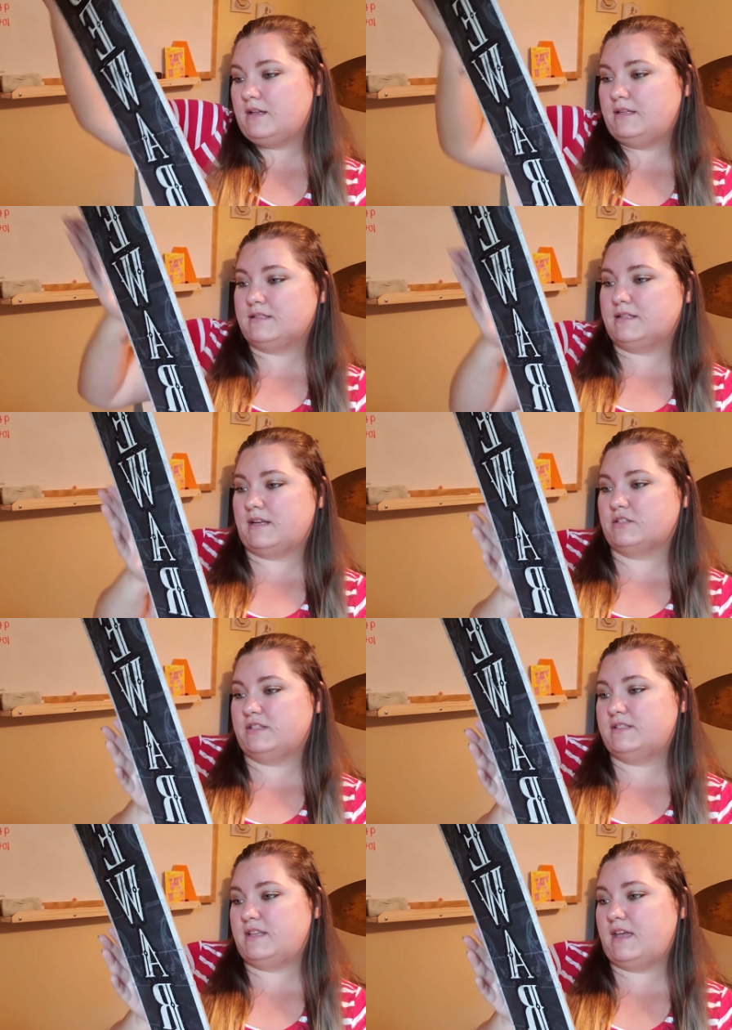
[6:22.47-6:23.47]
It doesn't
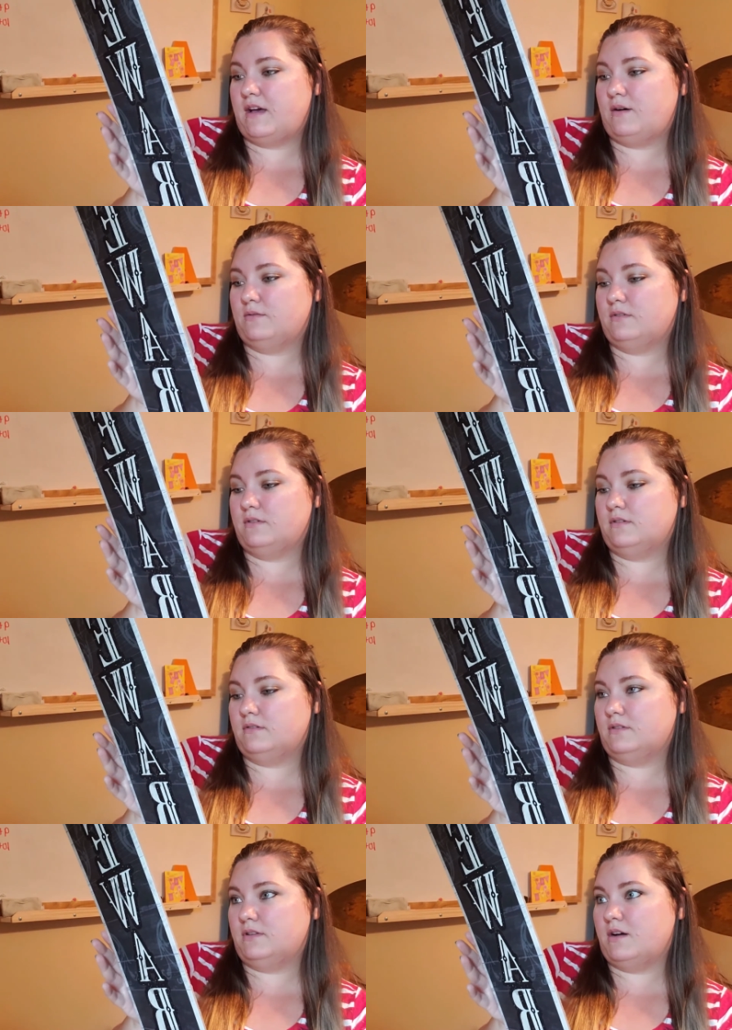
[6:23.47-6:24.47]
actually say how
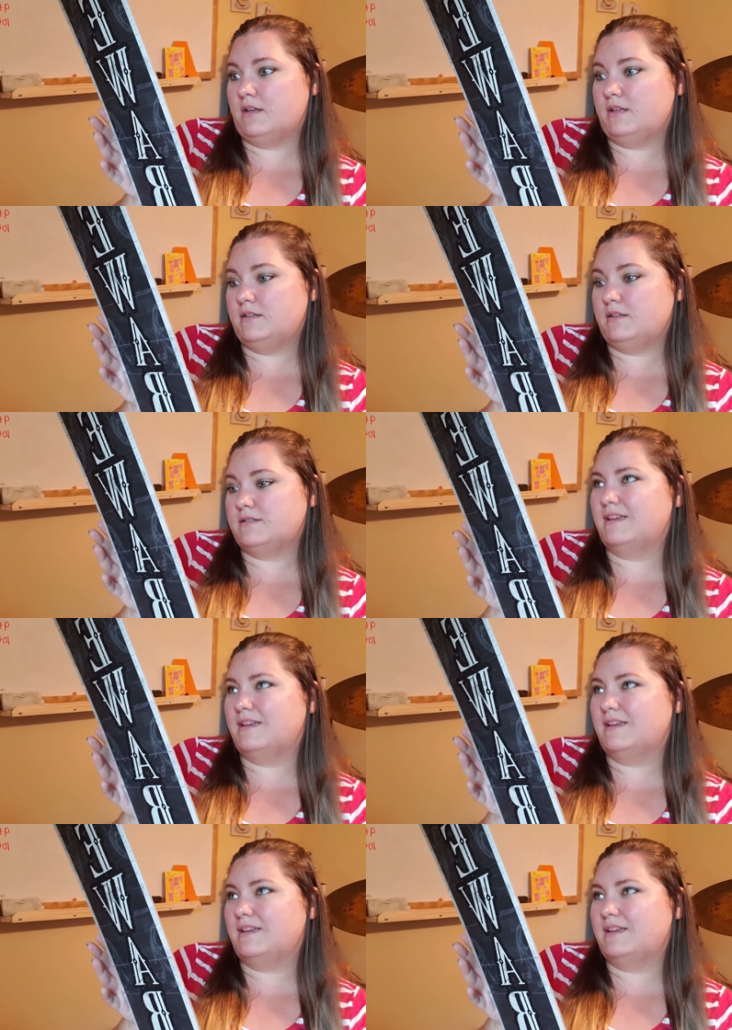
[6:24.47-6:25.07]
long it is.